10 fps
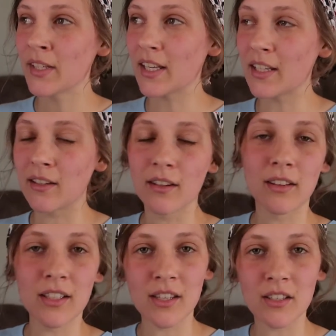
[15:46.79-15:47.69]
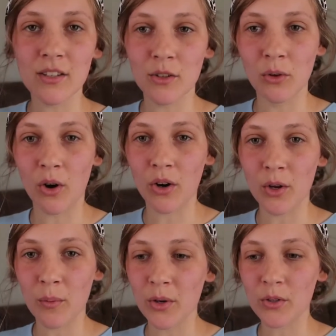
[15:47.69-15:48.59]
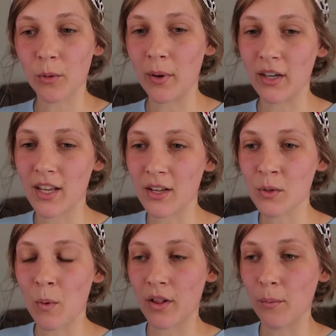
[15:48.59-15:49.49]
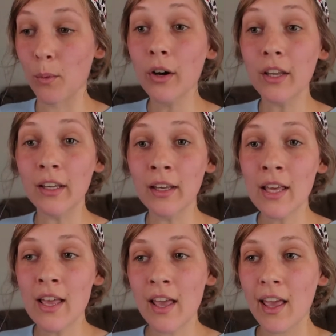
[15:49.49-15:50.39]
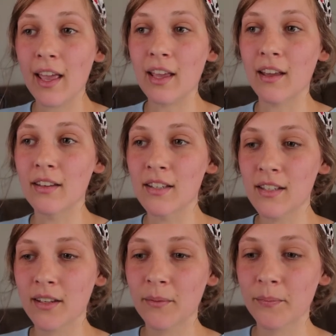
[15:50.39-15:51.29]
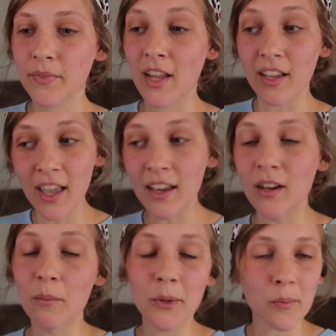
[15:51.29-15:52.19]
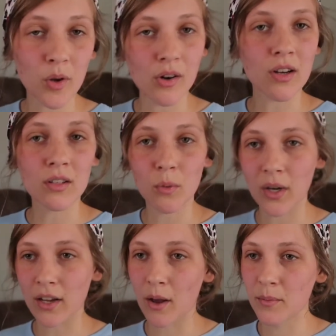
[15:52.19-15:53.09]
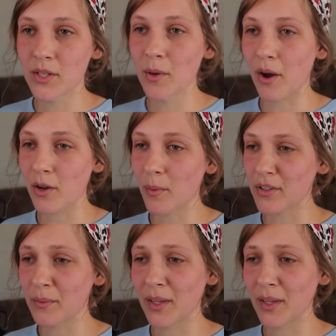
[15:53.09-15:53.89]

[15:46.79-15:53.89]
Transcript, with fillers: can listen to audiobooks or podcasts while I'm working and again, a book purist when it comes to audiobooks.